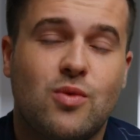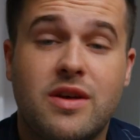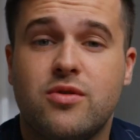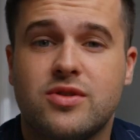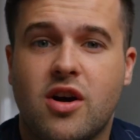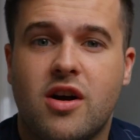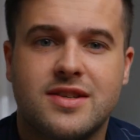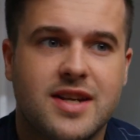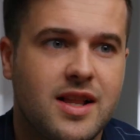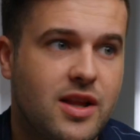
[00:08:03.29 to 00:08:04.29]
With those
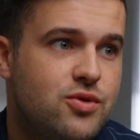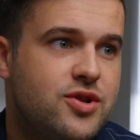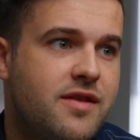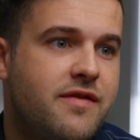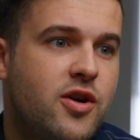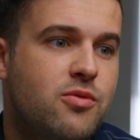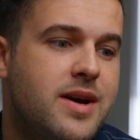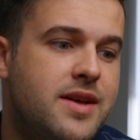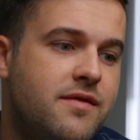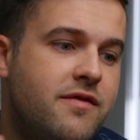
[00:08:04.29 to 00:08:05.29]
cards, it allows you to film
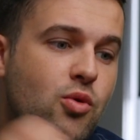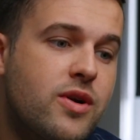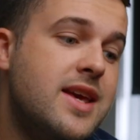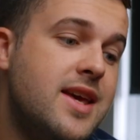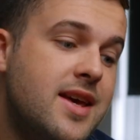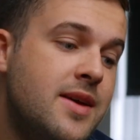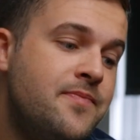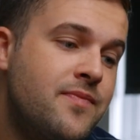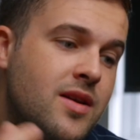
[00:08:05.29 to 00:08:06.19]
in 4K,